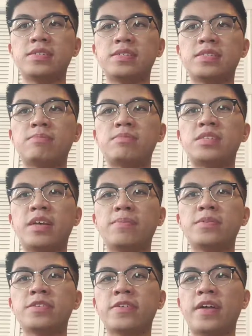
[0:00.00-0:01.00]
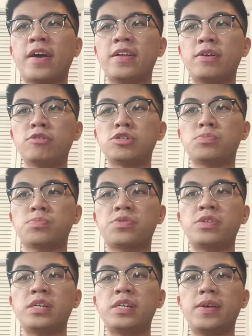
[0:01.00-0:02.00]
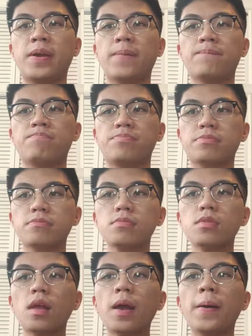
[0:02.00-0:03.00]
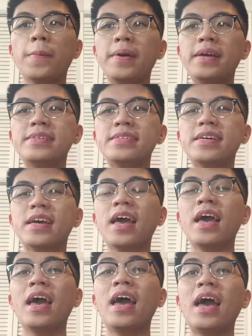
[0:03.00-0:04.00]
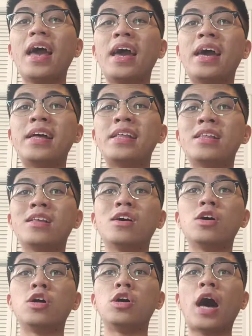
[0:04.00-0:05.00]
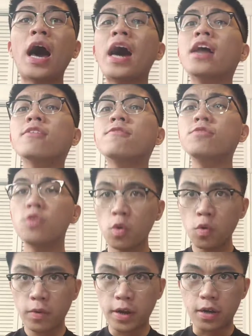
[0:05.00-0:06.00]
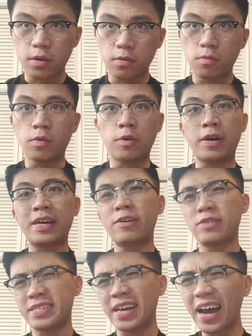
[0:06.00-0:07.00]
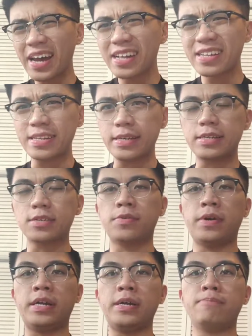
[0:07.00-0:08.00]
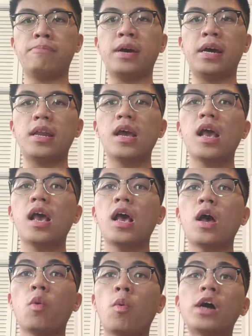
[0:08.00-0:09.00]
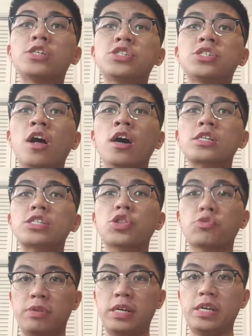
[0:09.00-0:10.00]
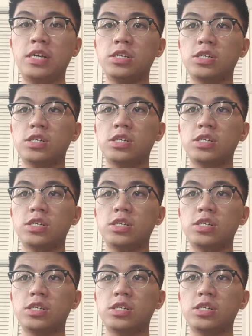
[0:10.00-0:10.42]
some snippets of that, it was pretty amazing. And out of nowhere, well, it was kind of leaked already, but Watch Dogs 3,